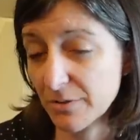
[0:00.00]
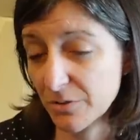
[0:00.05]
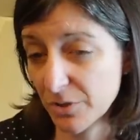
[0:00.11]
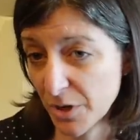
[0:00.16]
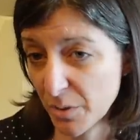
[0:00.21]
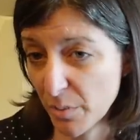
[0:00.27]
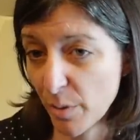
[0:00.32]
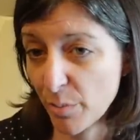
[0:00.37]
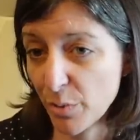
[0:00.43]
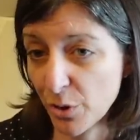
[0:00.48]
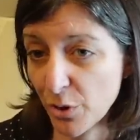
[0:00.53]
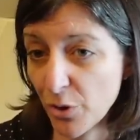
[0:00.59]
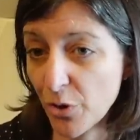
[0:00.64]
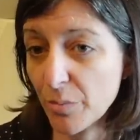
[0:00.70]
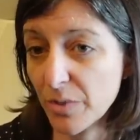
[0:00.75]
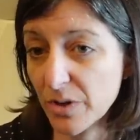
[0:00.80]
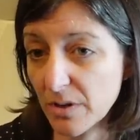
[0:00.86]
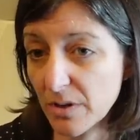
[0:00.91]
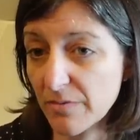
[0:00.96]
You're talking about
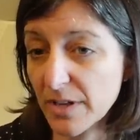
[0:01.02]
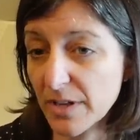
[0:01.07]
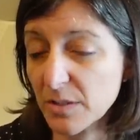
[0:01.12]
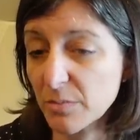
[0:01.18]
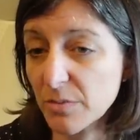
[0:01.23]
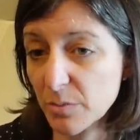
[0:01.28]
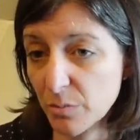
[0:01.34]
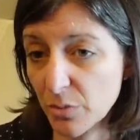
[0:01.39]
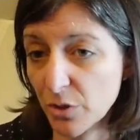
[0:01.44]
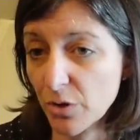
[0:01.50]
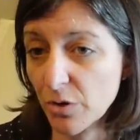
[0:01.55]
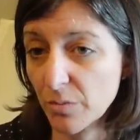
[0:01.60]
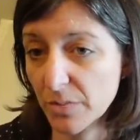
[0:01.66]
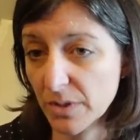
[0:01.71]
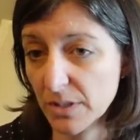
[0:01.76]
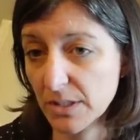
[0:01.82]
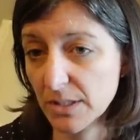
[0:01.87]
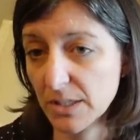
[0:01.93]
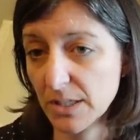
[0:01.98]
procurement, investments
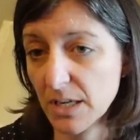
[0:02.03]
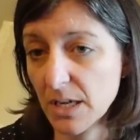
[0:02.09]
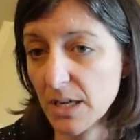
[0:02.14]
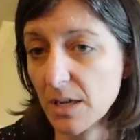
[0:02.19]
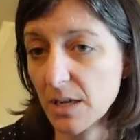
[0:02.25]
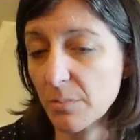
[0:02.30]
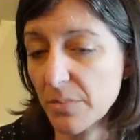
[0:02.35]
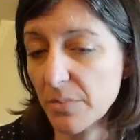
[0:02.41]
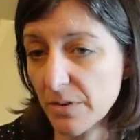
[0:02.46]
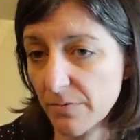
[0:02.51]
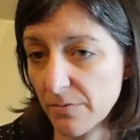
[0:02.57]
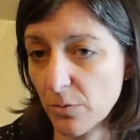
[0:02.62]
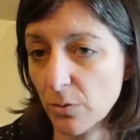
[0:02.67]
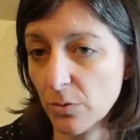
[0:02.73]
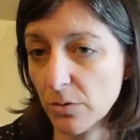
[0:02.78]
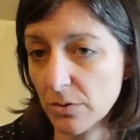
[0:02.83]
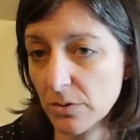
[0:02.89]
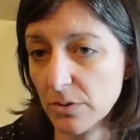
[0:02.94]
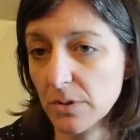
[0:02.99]
to keep the
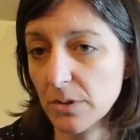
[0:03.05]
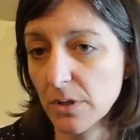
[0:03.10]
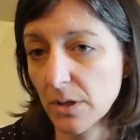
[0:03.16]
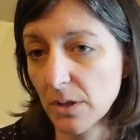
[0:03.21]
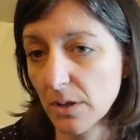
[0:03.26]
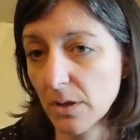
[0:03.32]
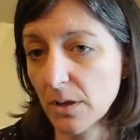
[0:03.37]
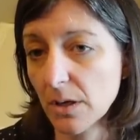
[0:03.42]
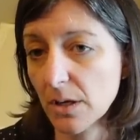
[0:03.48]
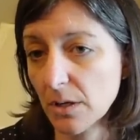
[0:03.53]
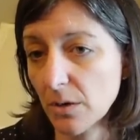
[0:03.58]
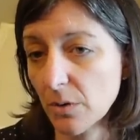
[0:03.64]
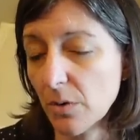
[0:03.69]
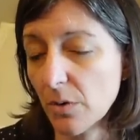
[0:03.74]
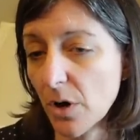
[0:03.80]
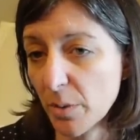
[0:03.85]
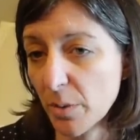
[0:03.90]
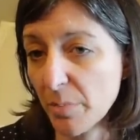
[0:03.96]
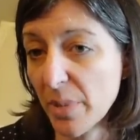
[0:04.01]
force, you know,
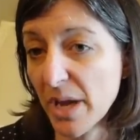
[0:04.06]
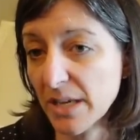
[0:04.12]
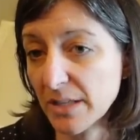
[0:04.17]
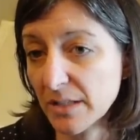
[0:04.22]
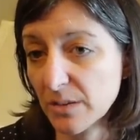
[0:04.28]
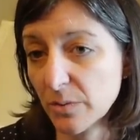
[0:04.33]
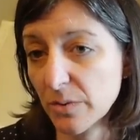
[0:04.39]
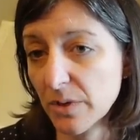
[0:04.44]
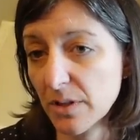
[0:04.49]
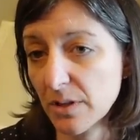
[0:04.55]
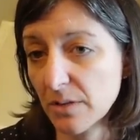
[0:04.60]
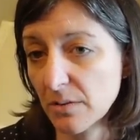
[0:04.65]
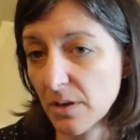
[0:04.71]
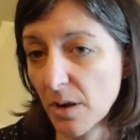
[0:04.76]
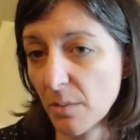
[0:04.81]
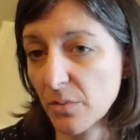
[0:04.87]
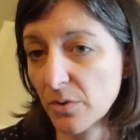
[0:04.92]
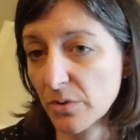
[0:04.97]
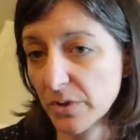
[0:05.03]
on pace with in
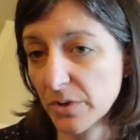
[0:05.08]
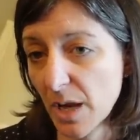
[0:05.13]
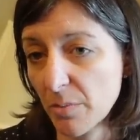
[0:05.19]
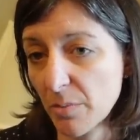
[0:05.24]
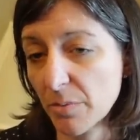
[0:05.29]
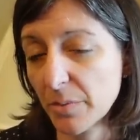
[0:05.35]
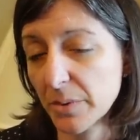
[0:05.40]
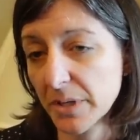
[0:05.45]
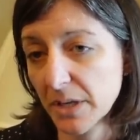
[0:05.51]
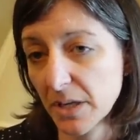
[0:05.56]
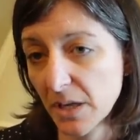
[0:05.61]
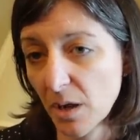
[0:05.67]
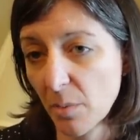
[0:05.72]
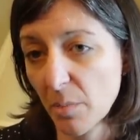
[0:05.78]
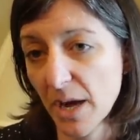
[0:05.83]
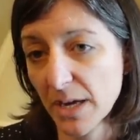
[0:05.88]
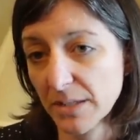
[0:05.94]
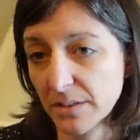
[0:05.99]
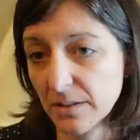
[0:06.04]
numbers, capability, and
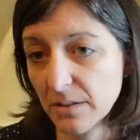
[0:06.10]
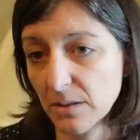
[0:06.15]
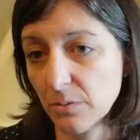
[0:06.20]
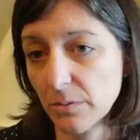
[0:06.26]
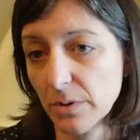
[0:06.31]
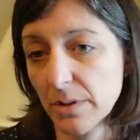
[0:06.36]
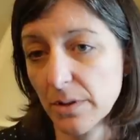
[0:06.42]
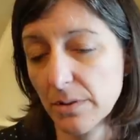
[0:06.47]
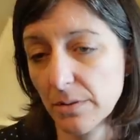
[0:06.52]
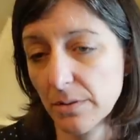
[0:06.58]
capacity with